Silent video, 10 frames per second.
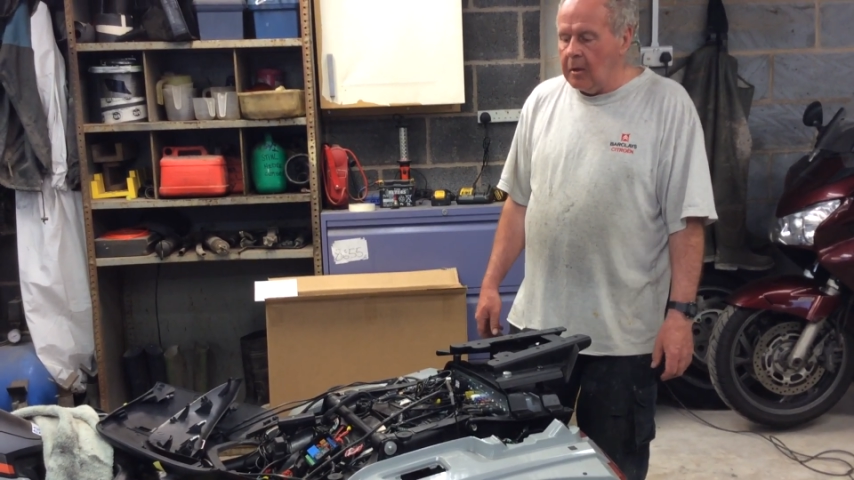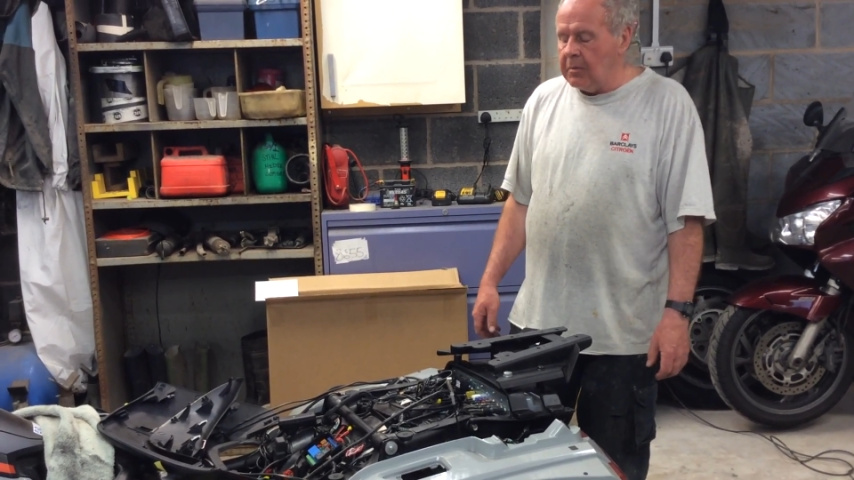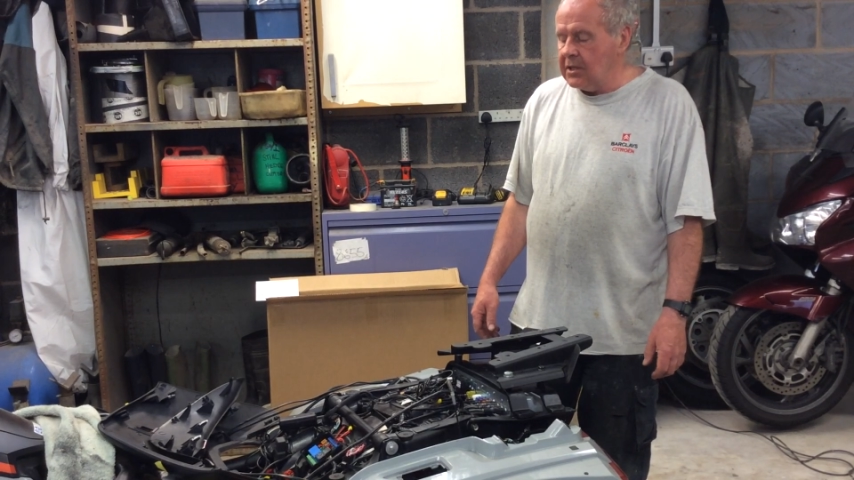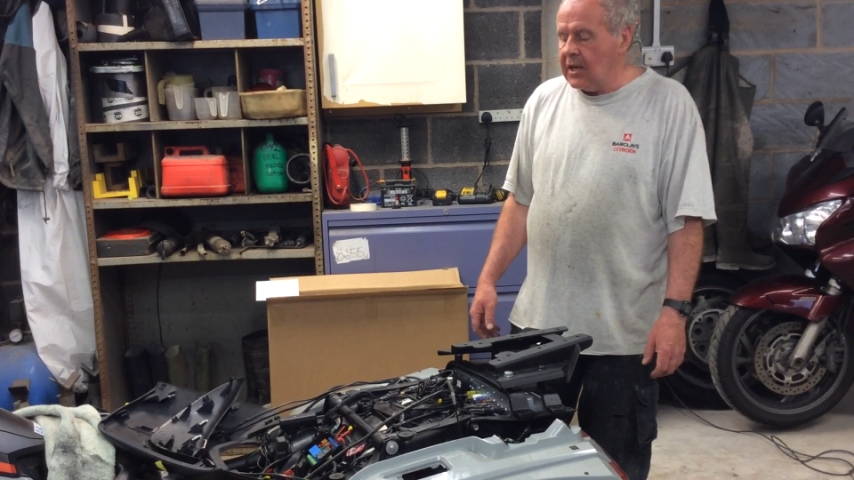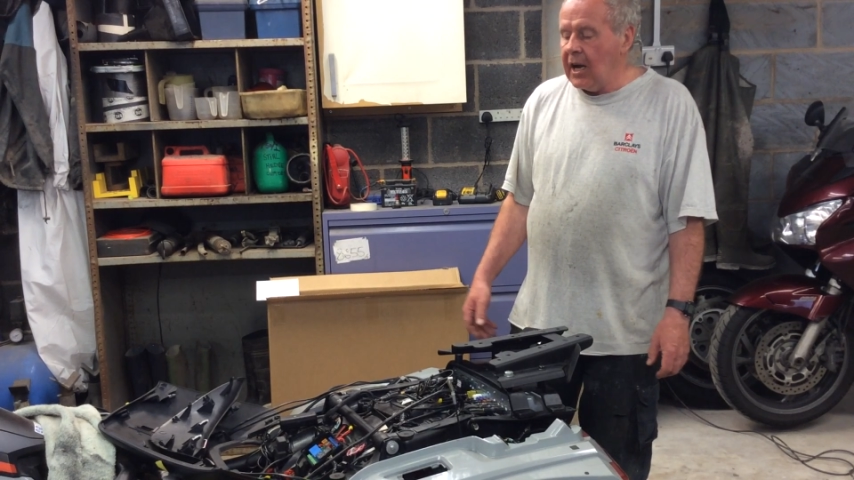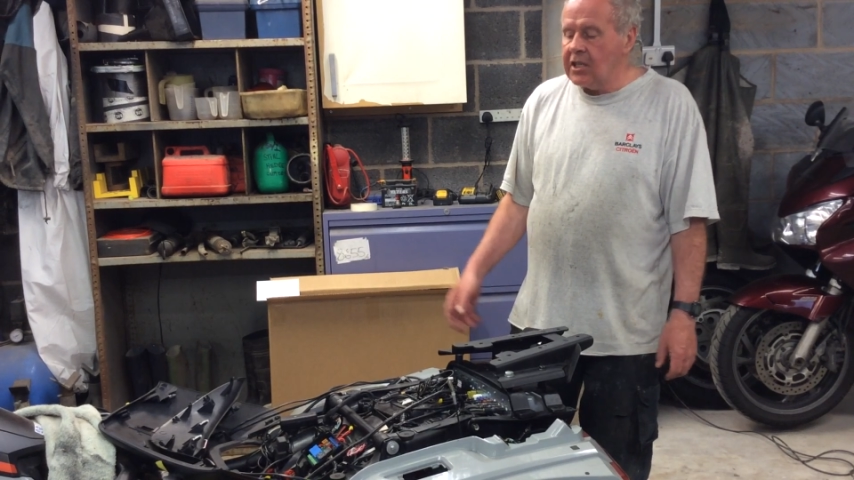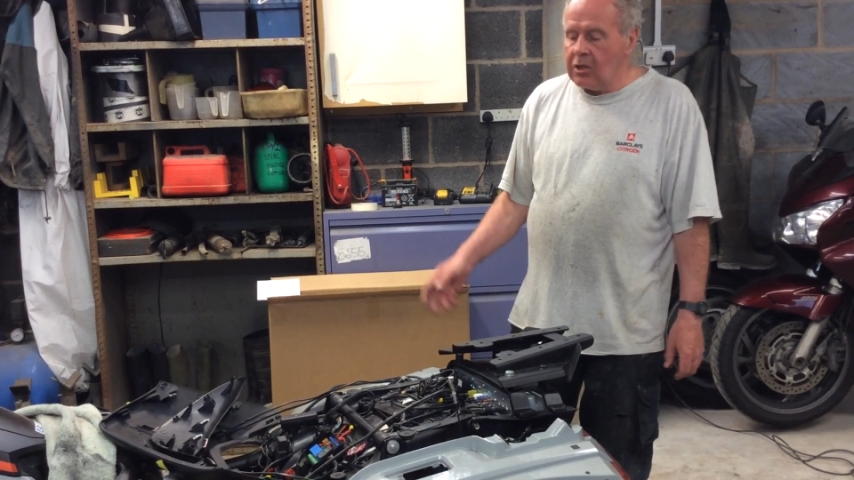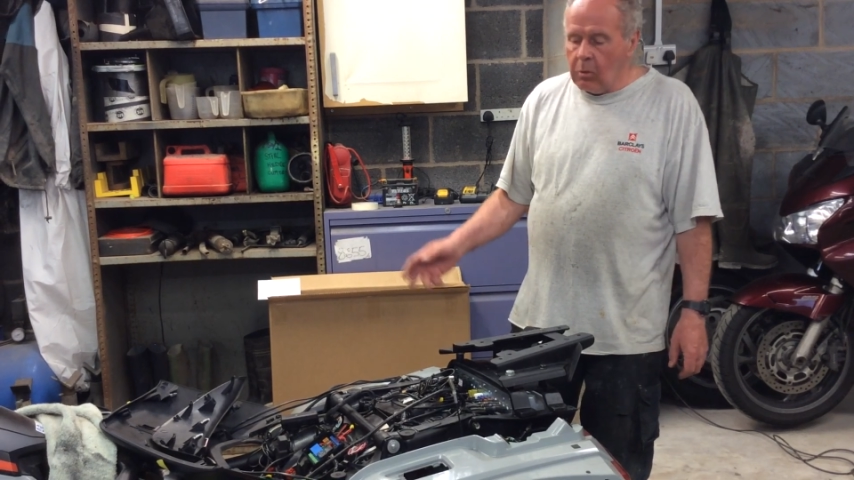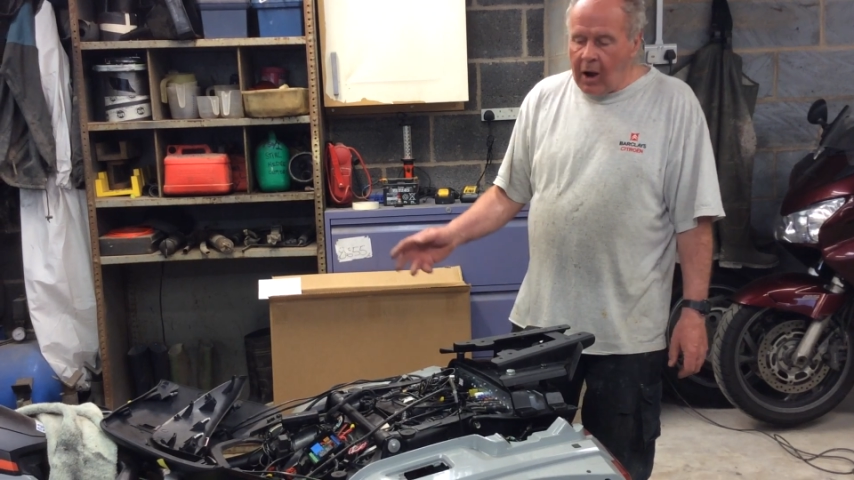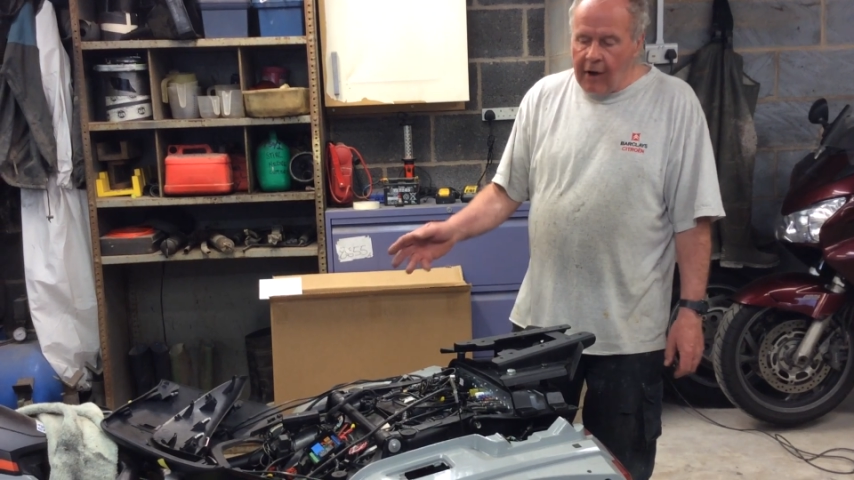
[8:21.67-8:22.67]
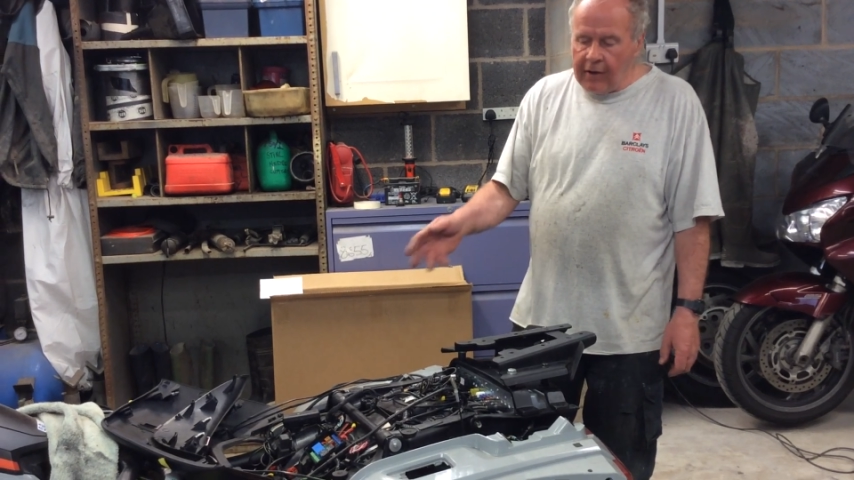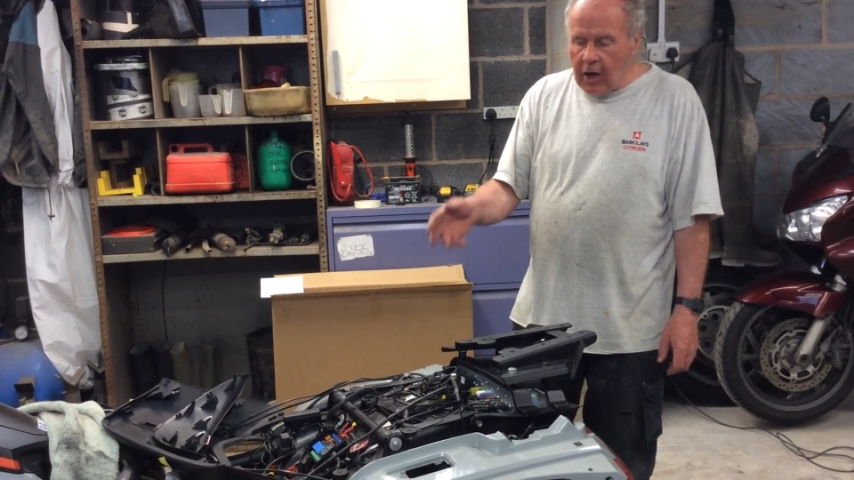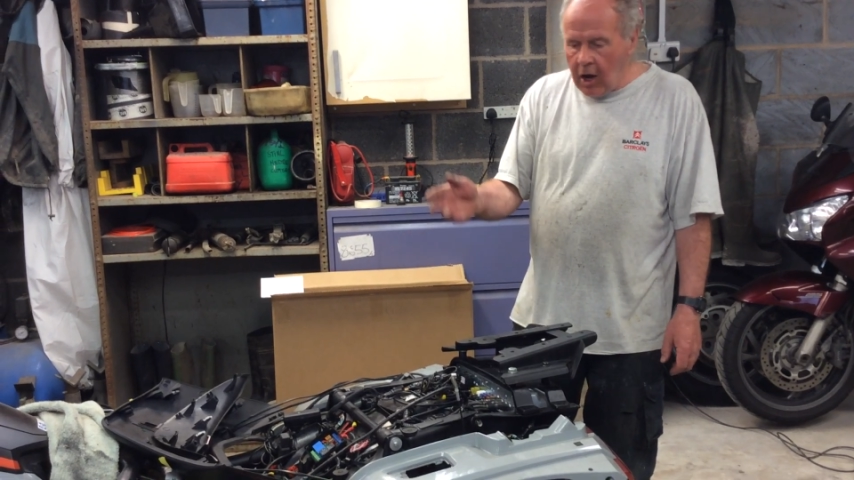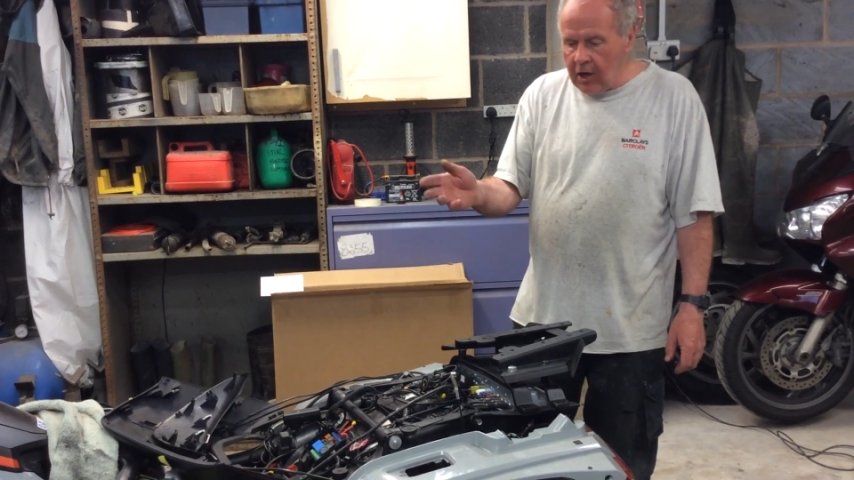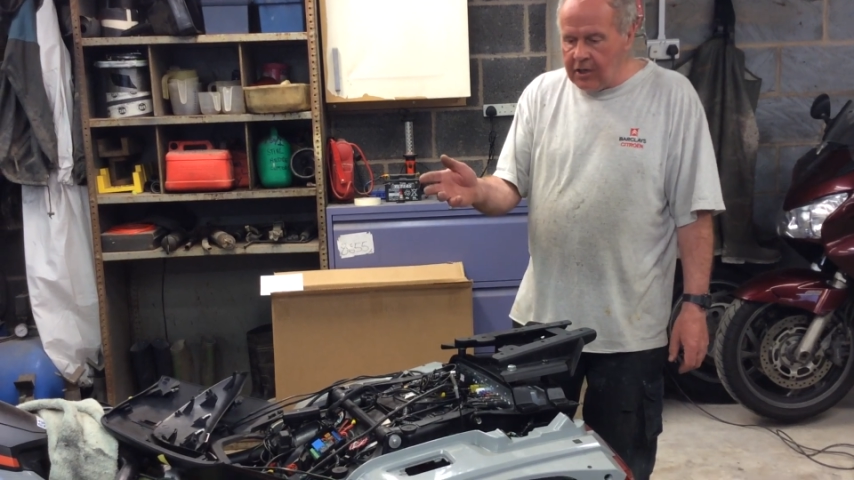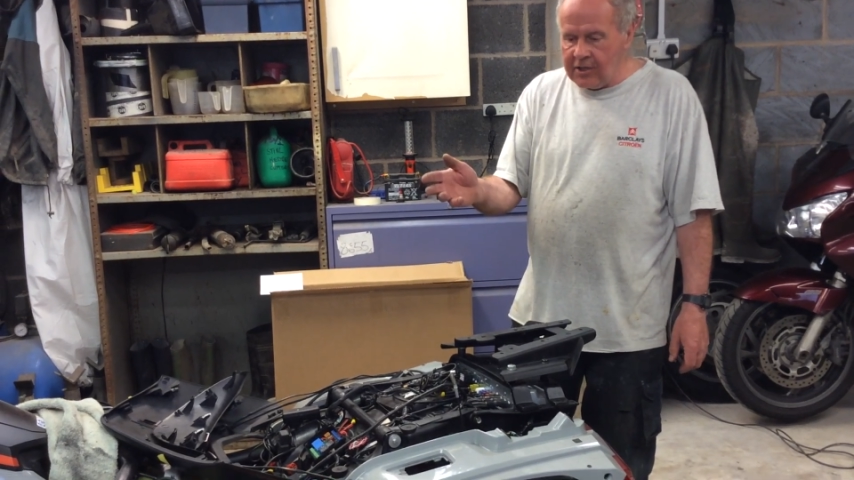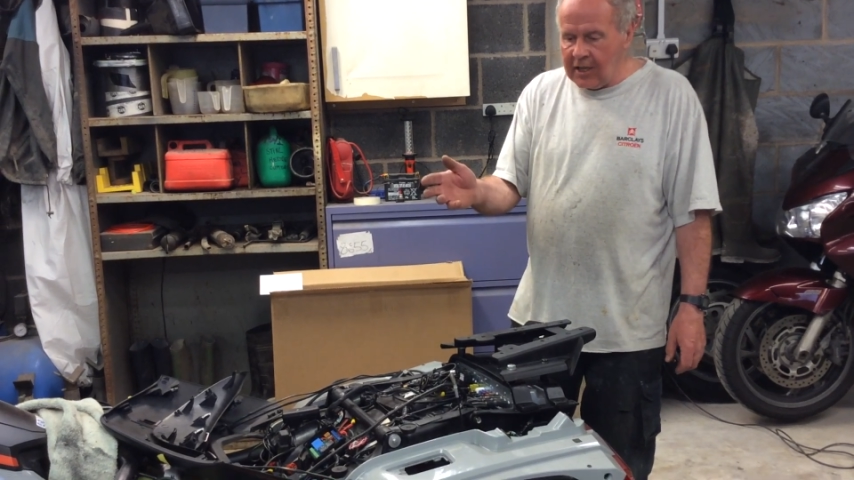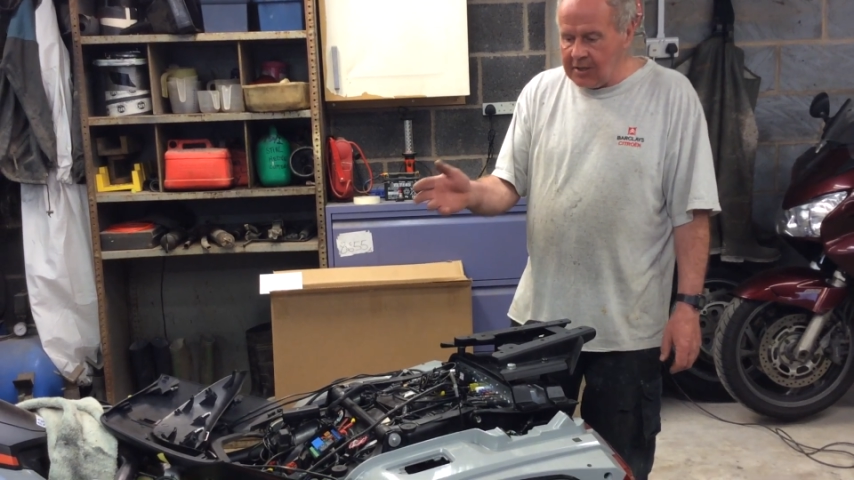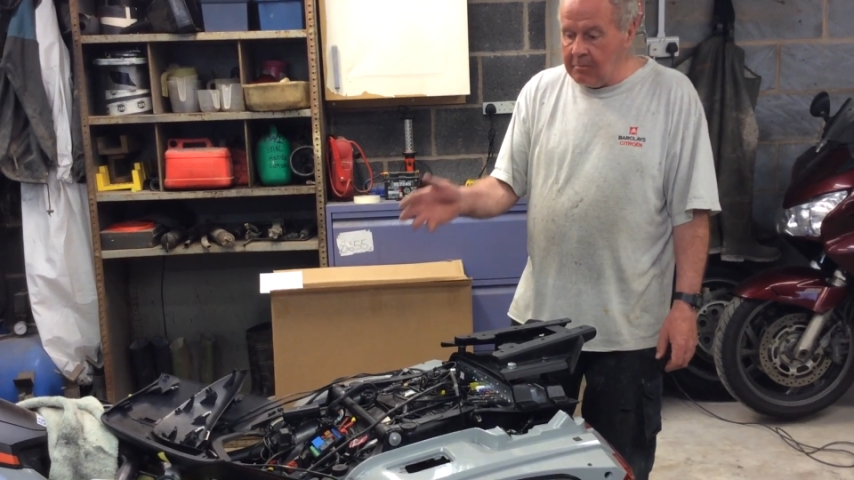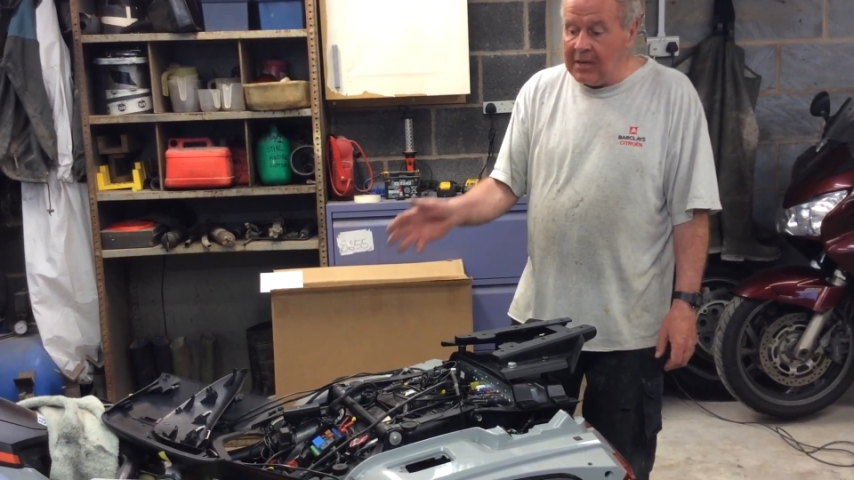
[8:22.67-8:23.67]
Besides the wiring harness
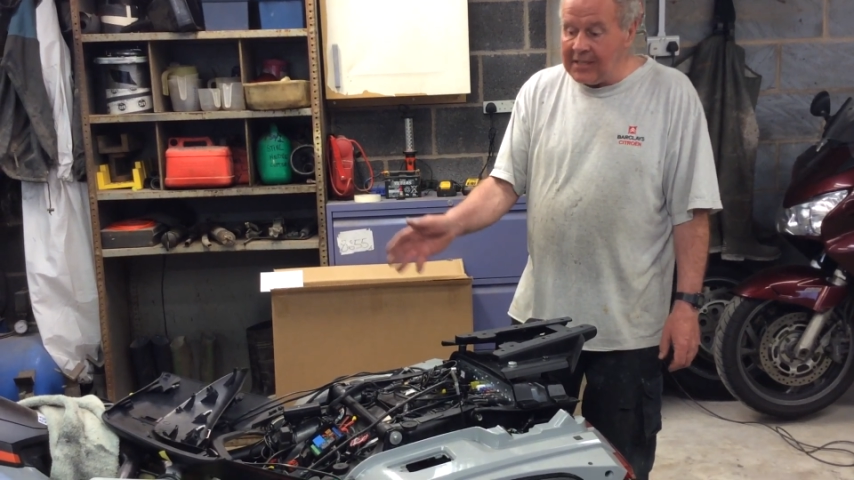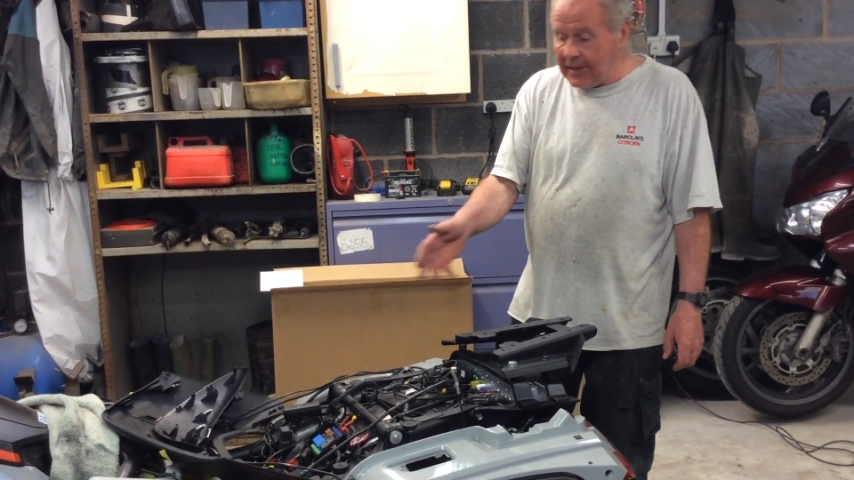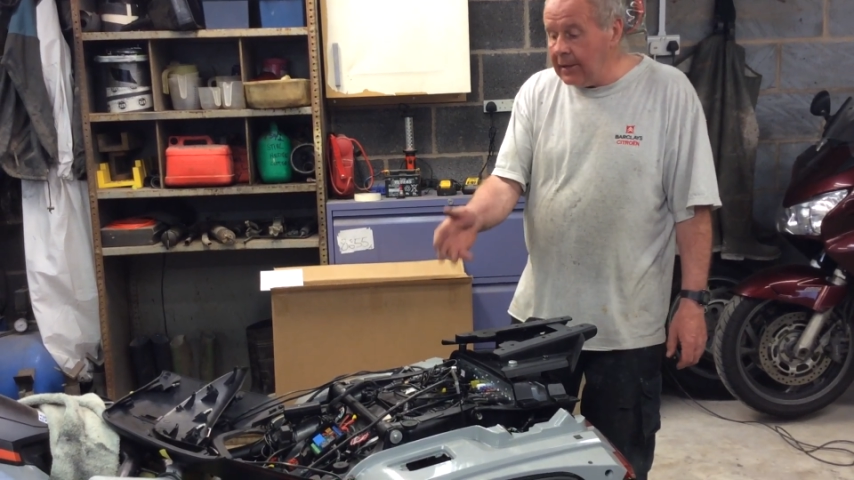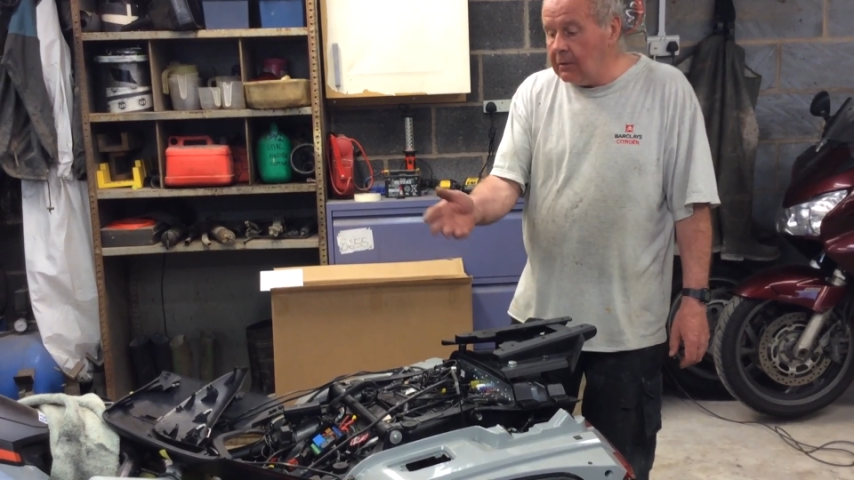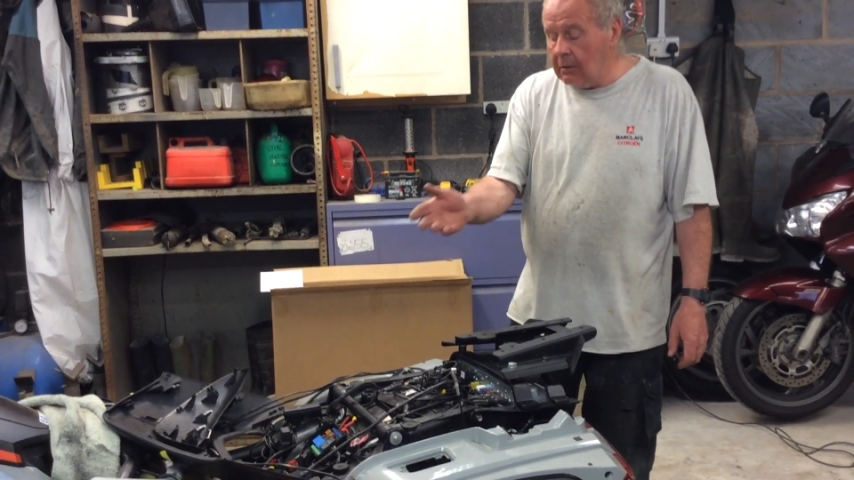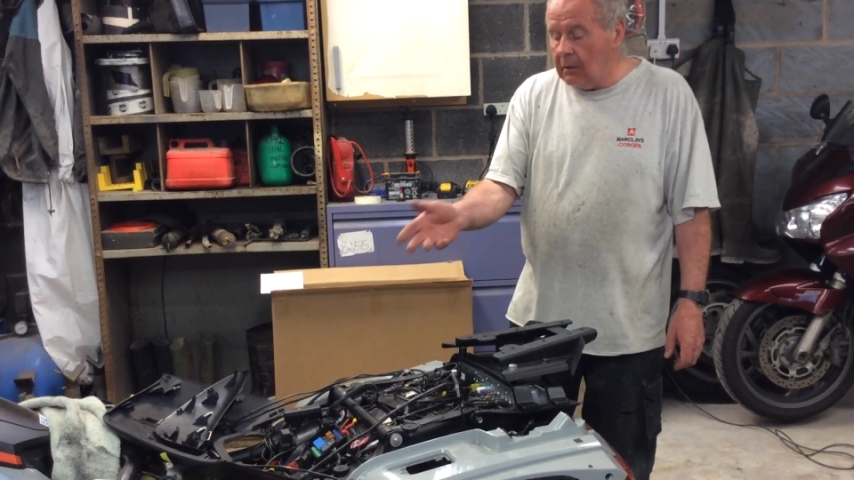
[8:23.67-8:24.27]
that's missing